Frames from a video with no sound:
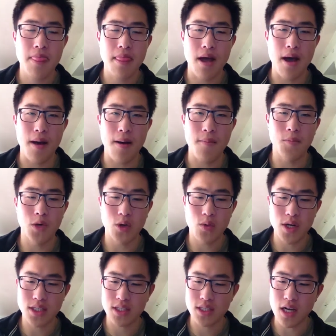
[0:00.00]
What I
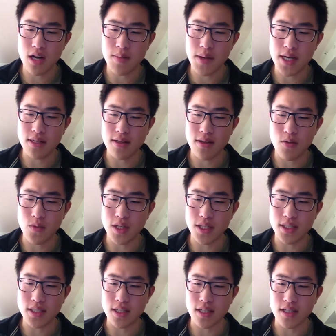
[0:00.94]
wanted to talk about
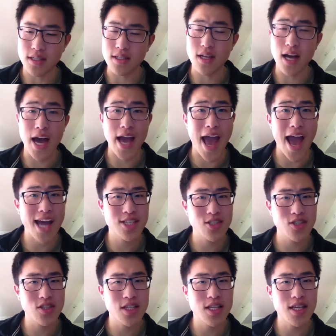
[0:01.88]
was I
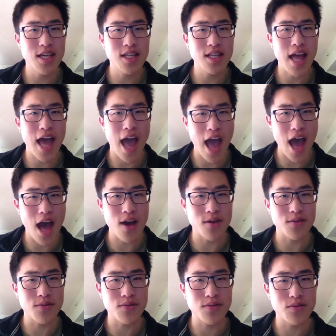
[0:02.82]
actually
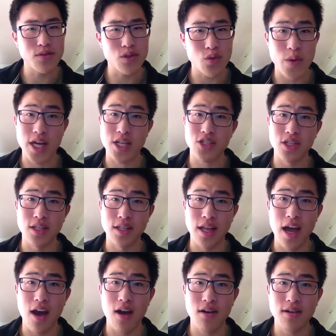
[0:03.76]
have direction
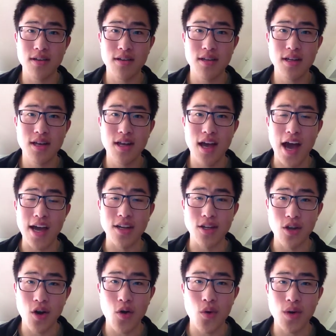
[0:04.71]
now. I
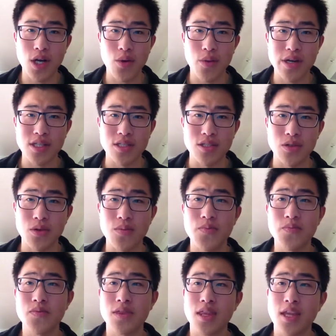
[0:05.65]
know what I want to do.
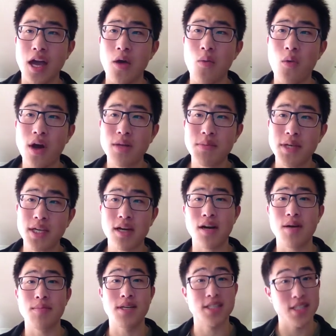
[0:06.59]
I want to
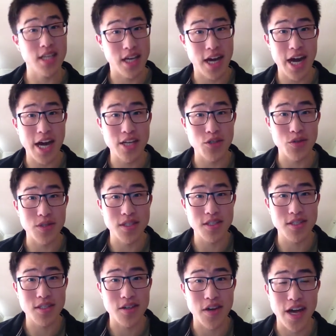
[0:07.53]
become a
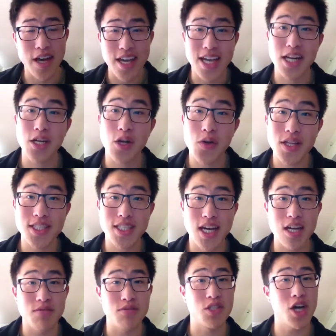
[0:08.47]
psychiatrist, okay? And I know that's a
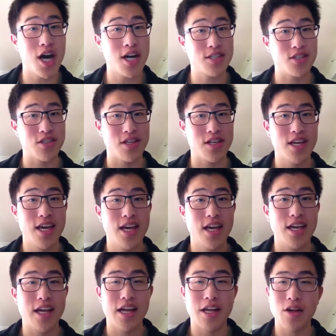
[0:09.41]
kind of doctor,
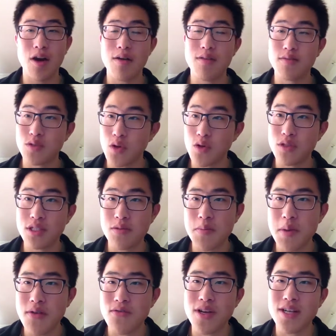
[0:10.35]
and I know I told some
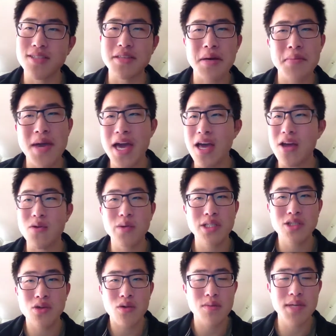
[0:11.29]
of my friends, man, I
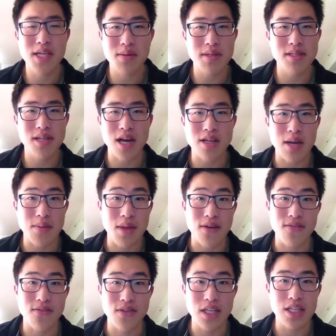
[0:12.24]
really don't want to become a doctor, I'm
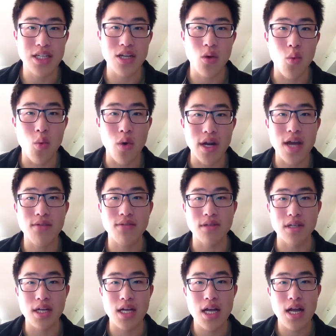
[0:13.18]
not feeling it,
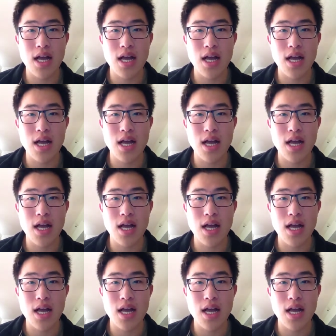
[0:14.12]
whatever.